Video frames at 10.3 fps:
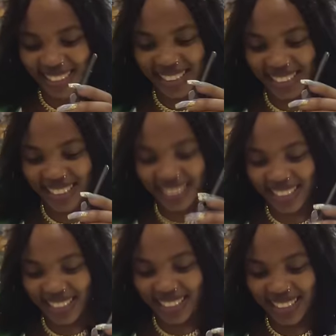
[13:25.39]

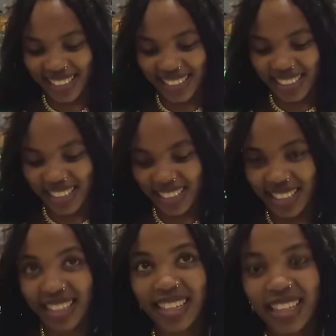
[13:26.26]
Ah, uh, no, it's
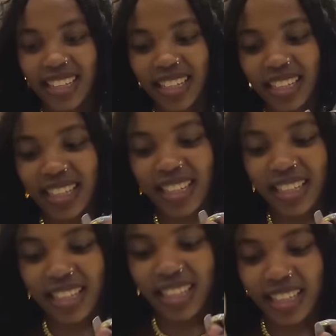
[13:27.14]
not that. It's because
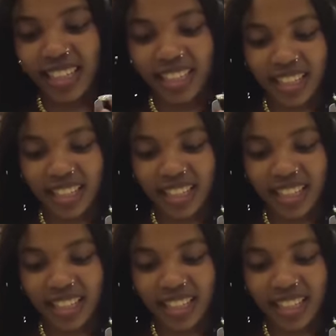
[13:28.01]
you have the